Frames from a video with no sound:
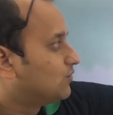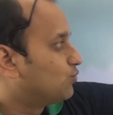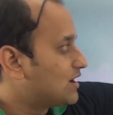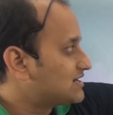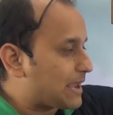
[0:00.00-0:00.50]

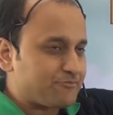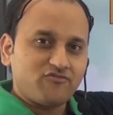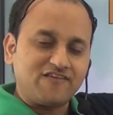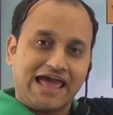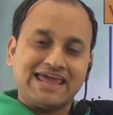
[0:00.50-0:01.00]
what type of
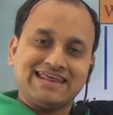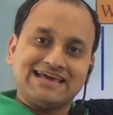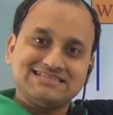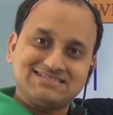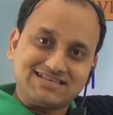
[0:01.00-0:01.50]
line
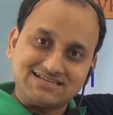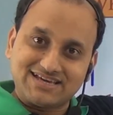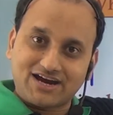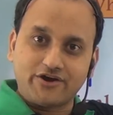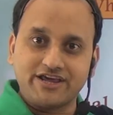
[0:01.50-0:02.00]
is this
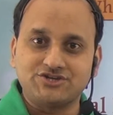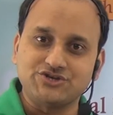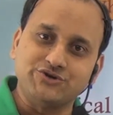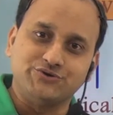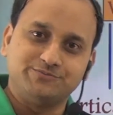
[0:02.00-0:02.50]
according to
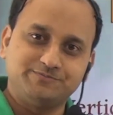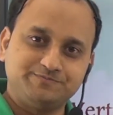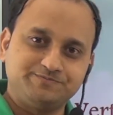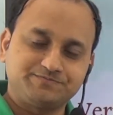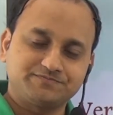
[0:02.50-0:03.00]
you?
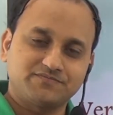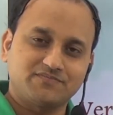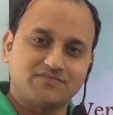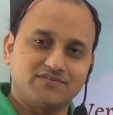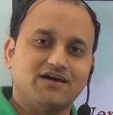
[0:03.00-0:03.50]

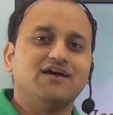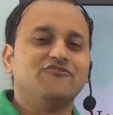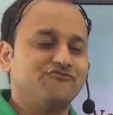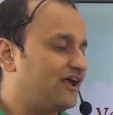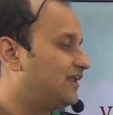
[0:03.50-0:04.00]

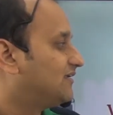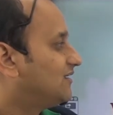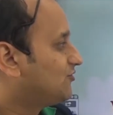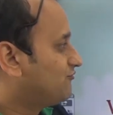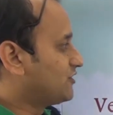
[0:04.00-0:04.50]
Well,
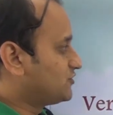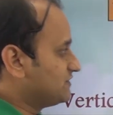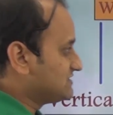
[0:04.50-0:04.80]
what do we